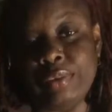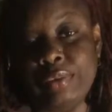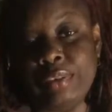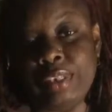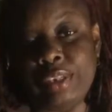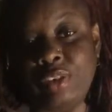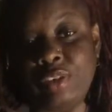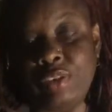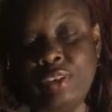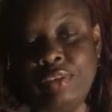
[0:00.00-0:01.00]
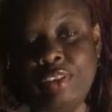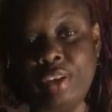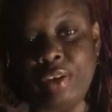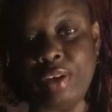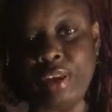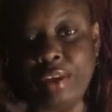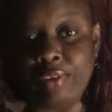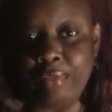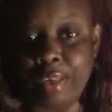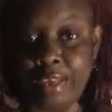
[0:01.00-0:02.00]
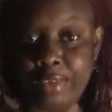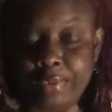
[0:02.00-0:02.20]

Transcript: session of sharing of mine.